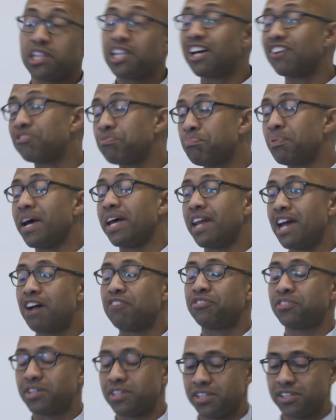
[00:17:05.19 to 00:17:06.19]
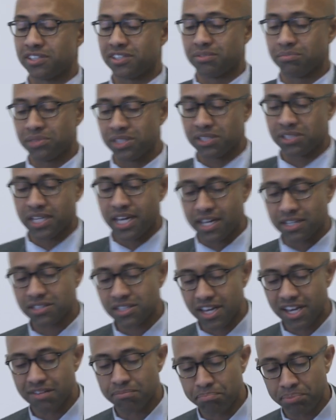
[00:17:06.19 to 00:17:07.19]
left Pan-Africanism, this
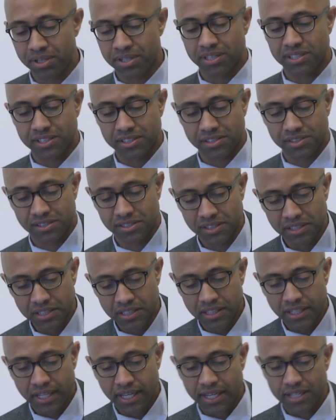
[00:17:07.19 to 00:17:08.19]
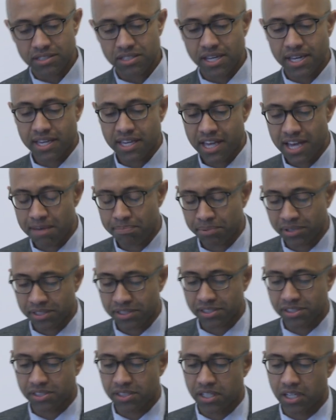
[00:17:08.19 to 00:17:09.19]
anti-imperialist,
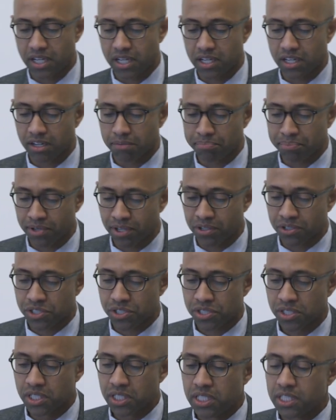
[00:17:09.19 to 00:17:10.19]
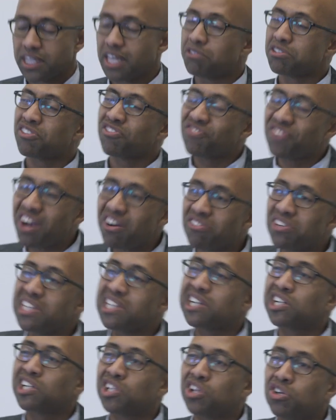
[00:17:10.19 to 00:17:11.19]
anti-capitalist approach that was very
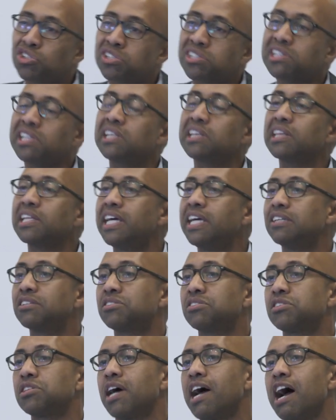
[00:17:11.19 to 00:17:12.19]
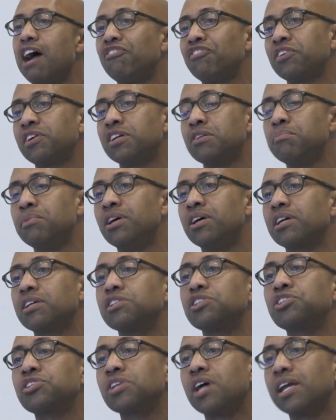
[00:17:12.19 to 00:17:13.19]
closely linked to
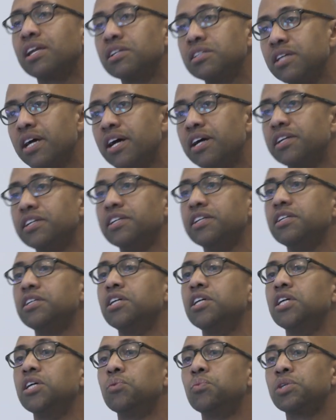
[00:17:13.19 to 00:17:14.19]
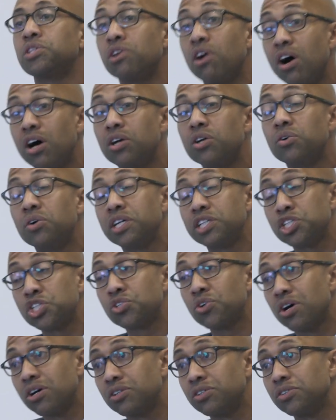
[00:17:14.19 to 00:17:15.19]
African-American solidarity with ongoing
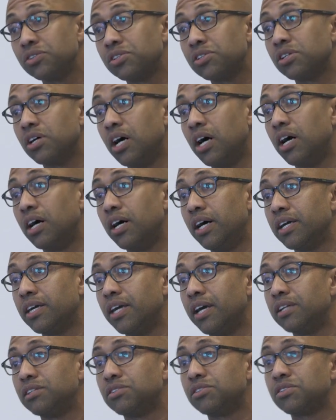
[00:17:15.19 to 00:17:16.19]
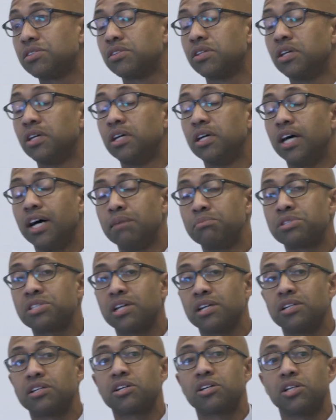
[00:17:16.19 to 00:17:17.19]
struggles against
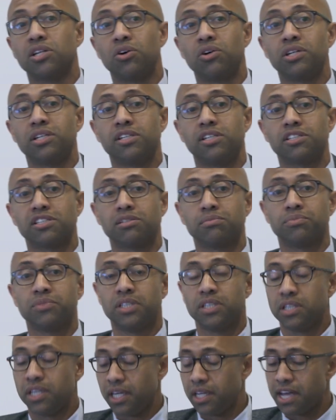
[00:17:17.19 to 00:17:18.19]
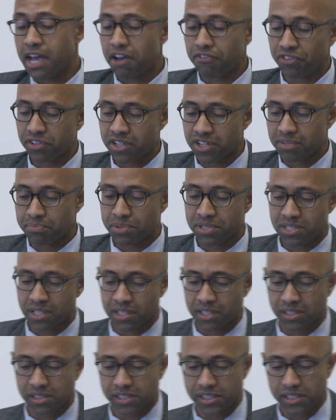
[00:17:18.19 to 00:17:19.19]
settler colonialism in Africa,
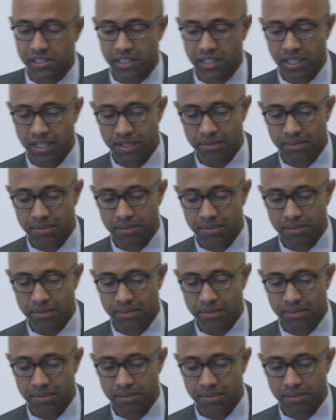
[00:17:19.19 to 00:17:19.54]
particularly